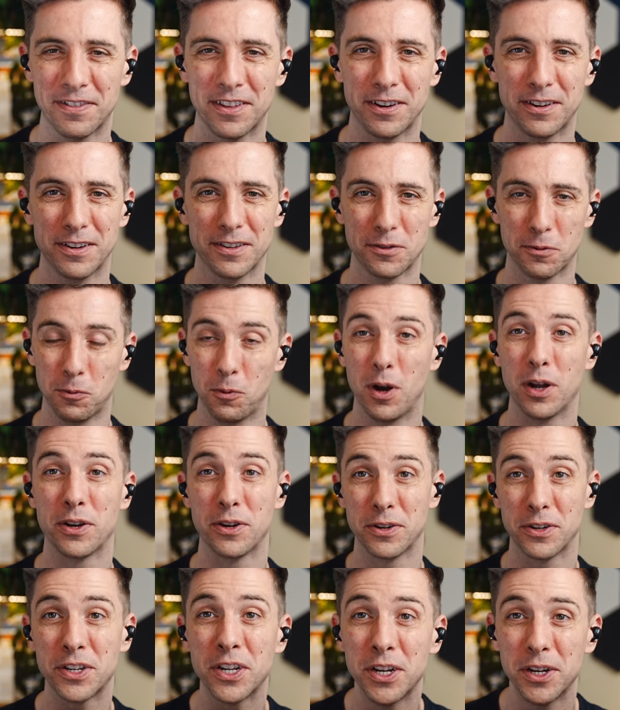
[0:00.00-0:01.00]
There is one
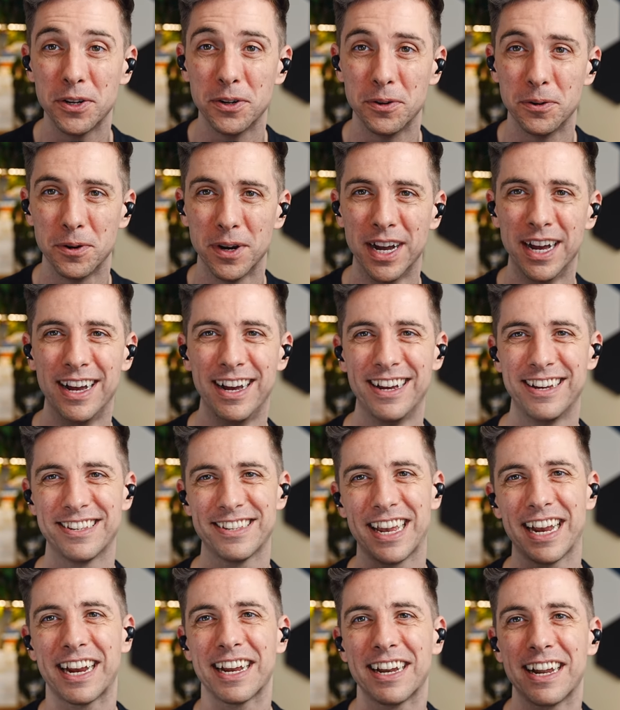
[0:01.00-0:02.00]
or two
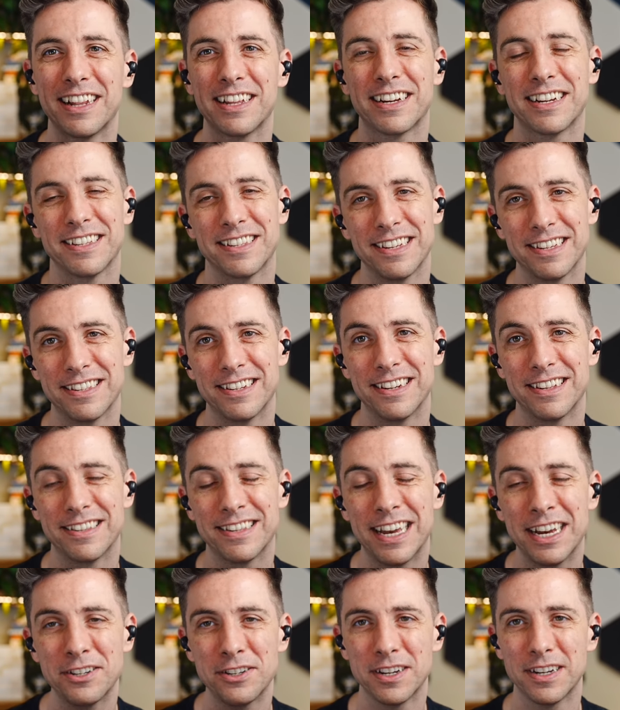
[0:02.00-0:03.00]
psychedelic assisted
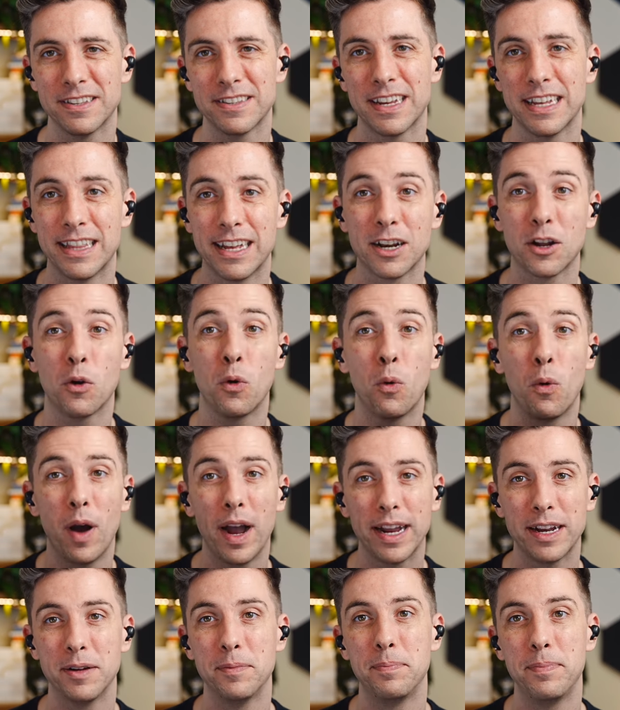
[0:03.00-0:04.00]
sessions, and then
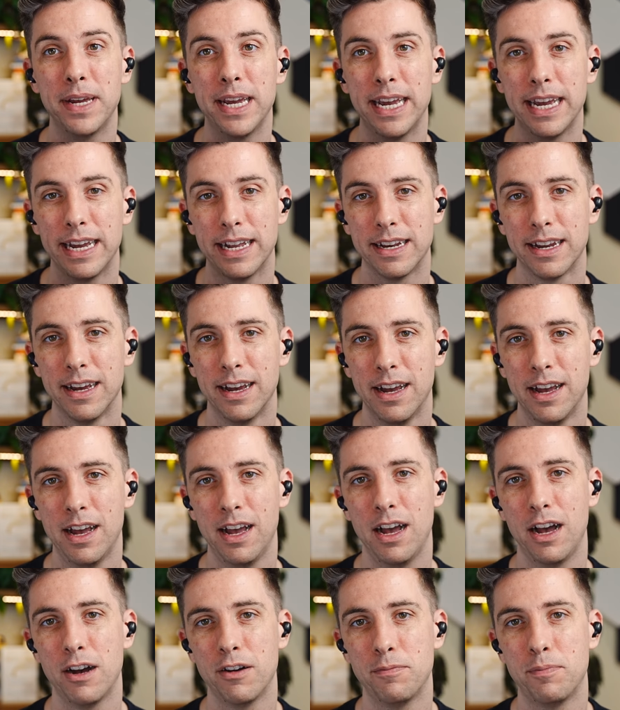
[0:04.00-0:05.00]
quite a bit
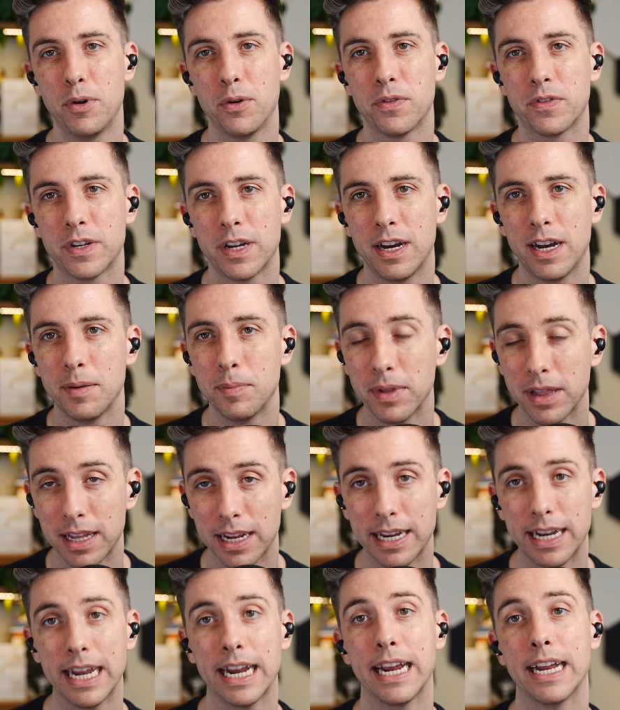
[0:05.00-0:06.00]
of both time
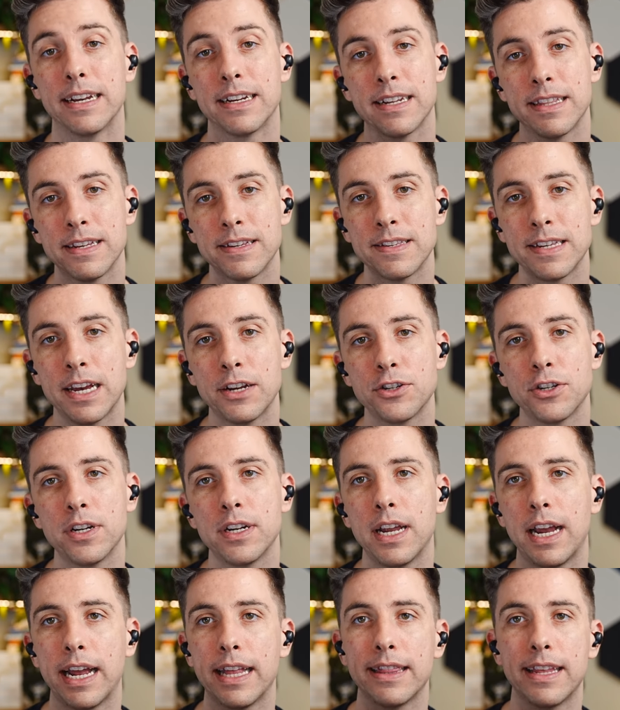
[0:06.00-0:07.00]
leading into the
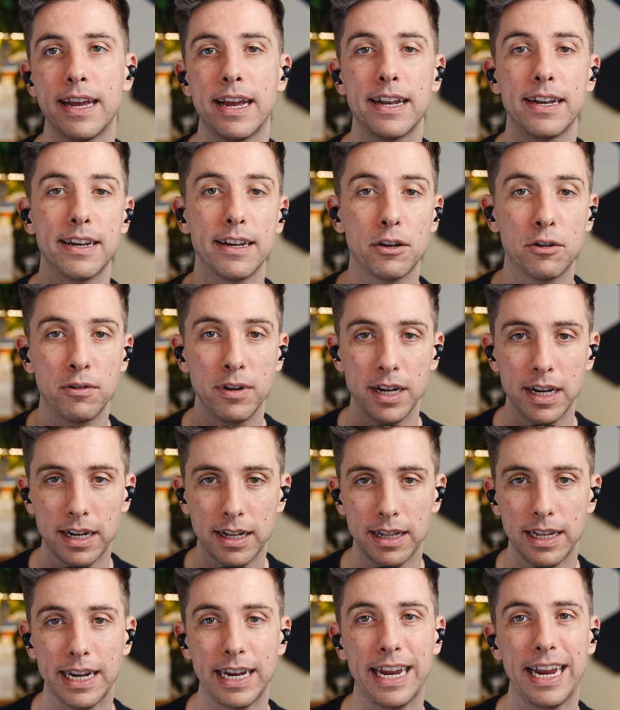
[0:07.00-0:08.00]
session and then
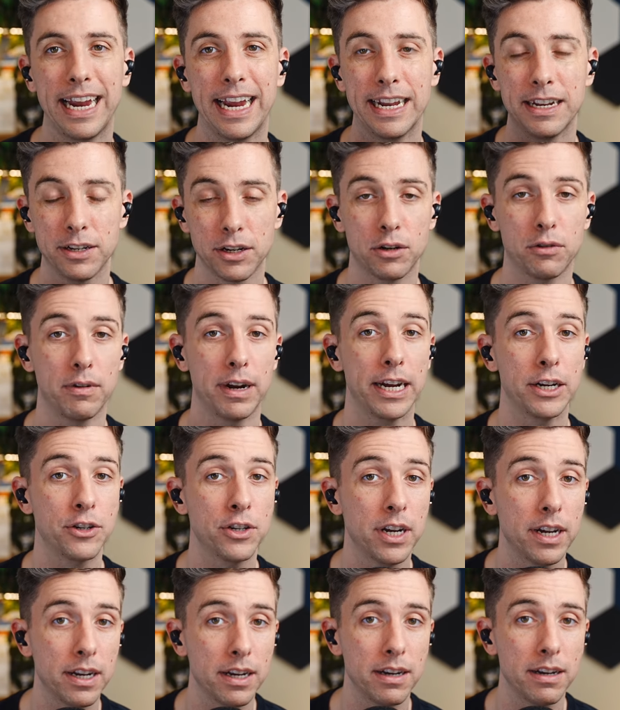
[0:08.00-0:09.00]
critically
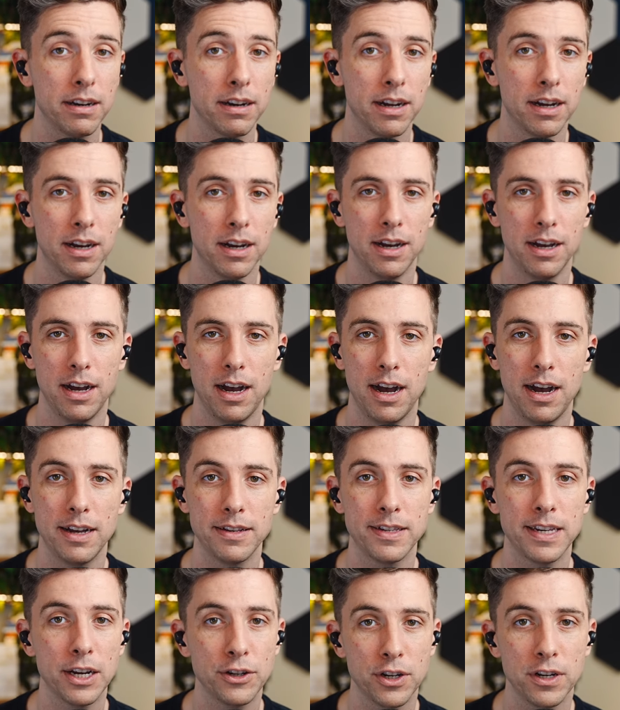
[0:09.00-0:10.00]
integration uh,
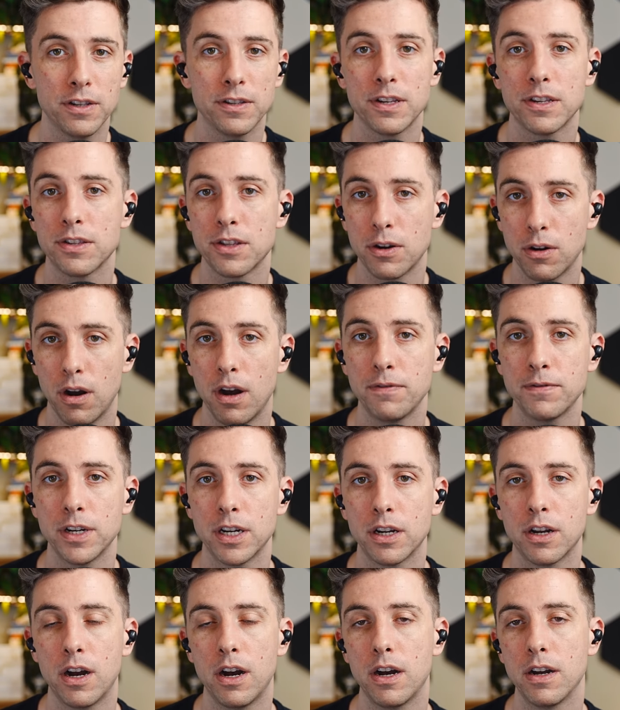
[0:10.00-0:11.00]
sessions, as they're
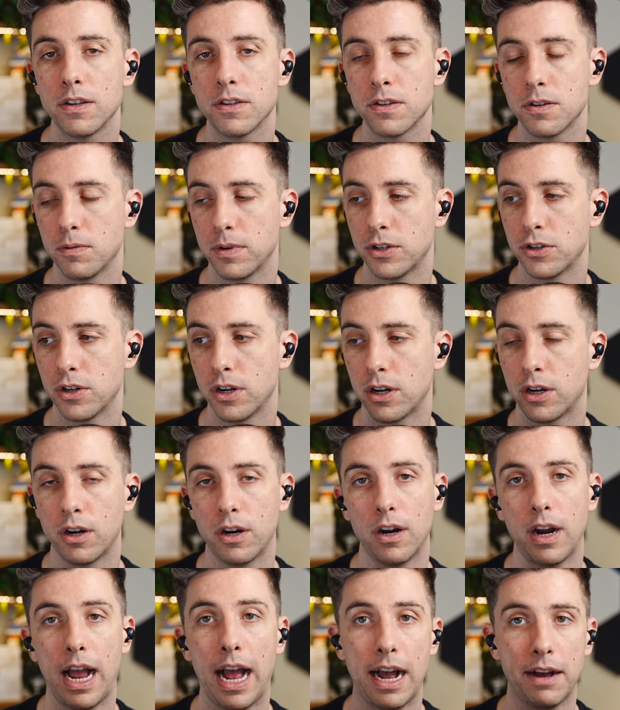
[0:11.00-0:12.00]
often caused, which
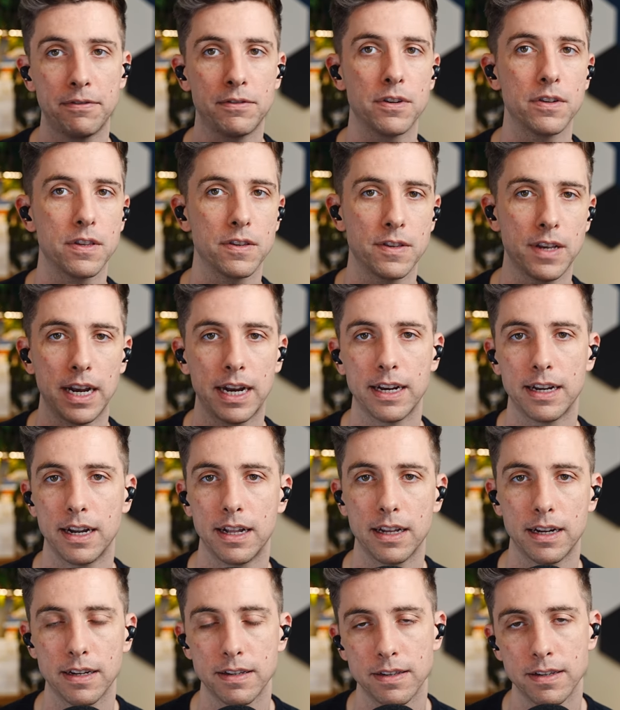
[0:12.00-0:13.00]
occur after the
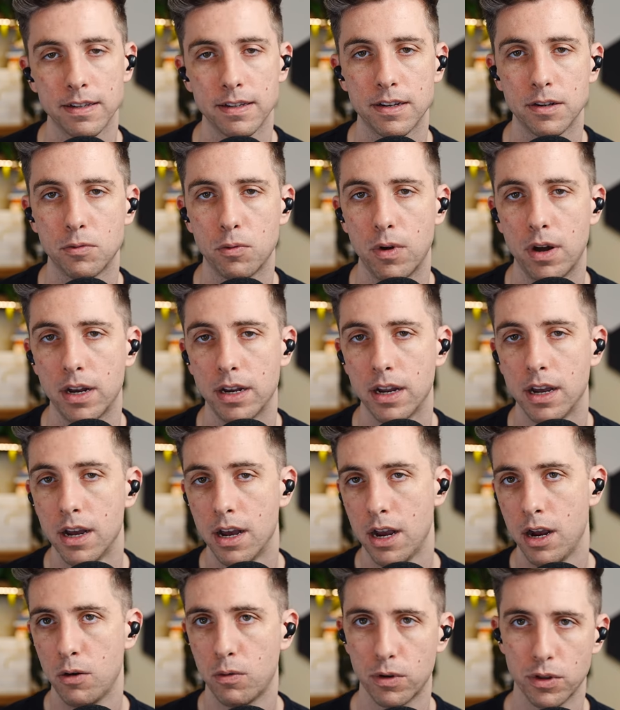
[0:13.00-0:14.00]
psychedelic assisted one,
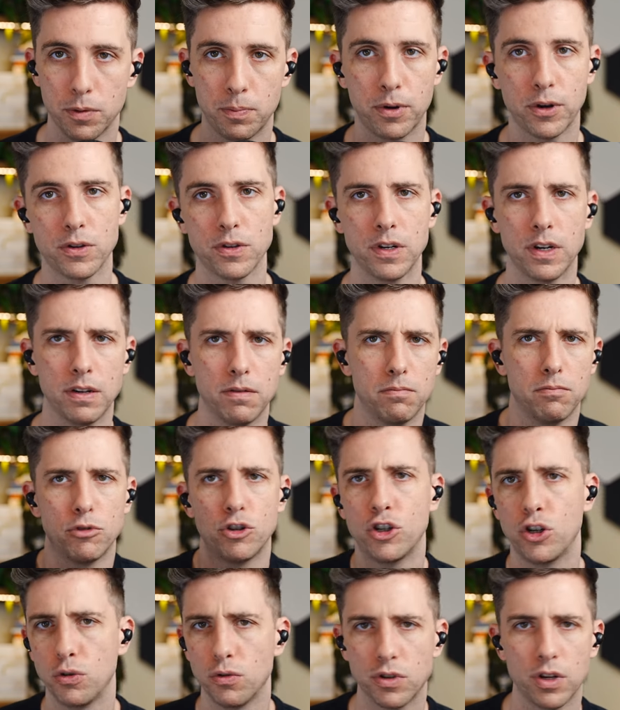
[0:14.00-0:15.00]
where the person
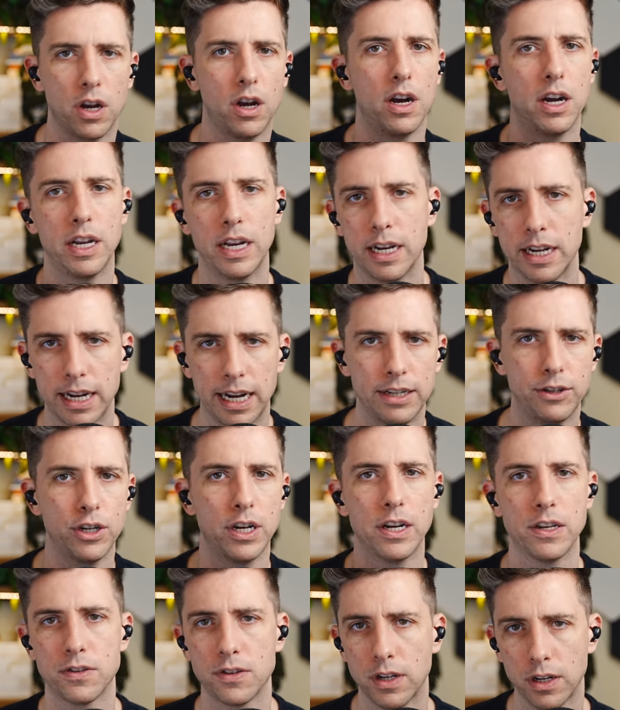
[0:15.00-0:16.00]
chews on and
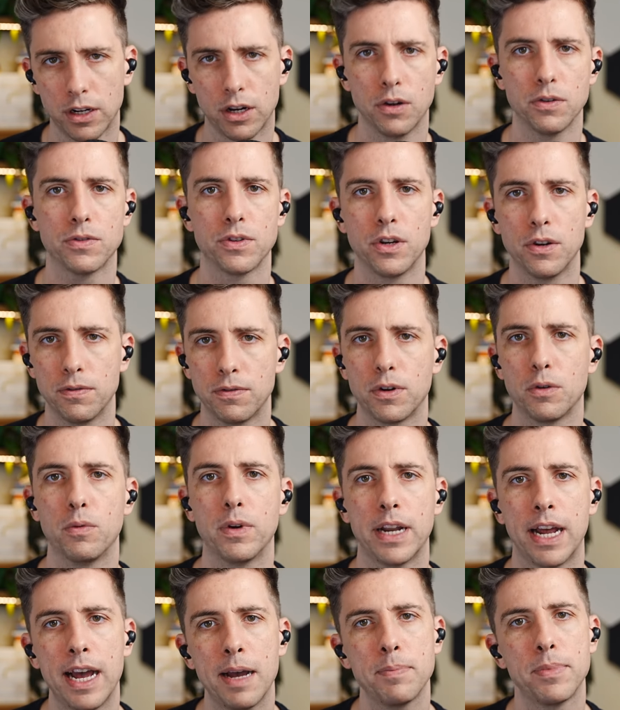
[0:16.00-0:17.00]
digests and goes over
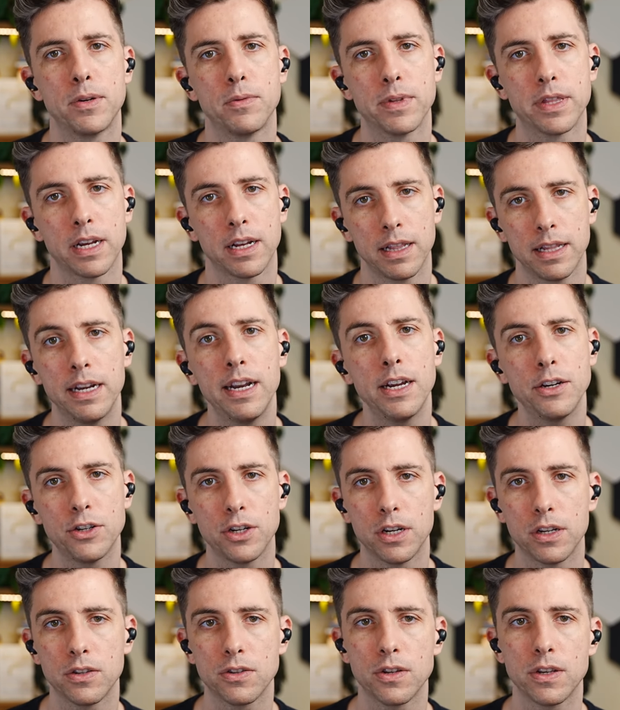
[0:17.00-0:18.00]
what happened with the
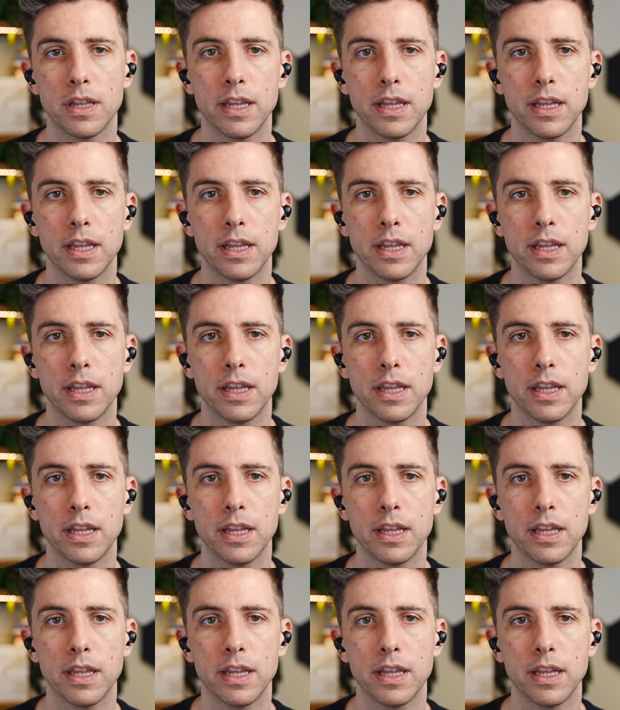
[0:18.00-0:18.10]
clinician so